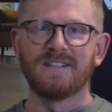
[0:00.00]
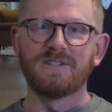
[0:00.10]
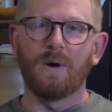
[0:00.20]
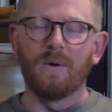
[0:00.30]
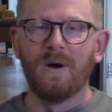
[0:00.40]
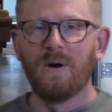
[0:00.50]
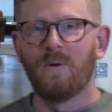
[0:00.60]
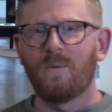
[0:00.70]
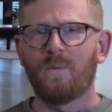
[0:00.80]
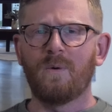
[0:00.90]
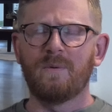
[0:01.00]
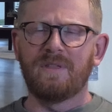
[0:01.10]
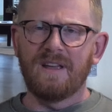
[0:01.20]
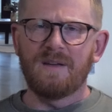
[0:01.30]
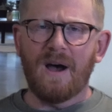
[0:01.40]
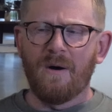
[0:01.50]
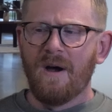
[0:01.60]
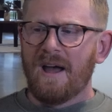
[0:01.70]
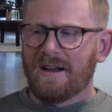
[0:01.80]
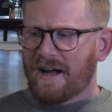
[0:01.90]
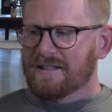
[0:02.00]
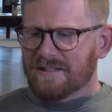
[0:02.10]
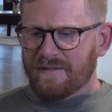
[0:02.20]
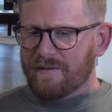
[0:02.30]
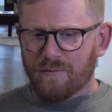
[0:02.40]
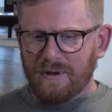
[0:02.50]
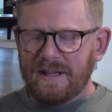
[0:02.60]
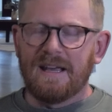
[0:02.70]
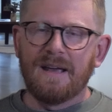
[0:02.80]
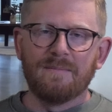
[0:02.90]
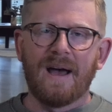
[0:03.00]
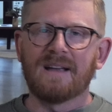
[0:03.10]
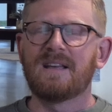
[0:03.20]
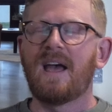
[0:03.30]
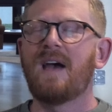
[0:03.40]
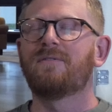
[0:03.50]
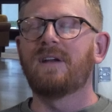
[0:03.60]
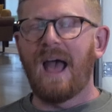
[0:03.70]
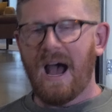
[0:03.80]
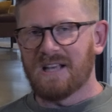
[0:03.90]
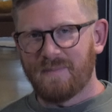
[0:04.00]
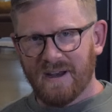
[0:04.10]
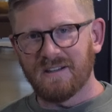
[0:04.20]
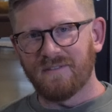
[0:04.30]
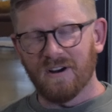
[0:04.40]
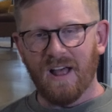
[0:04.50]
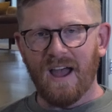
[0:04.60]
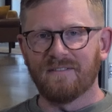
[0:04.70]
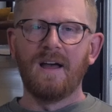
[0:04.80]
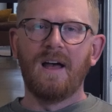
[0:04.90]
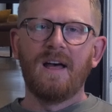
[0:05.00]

So, when we think about God's love, it really impacts every aspect of our life.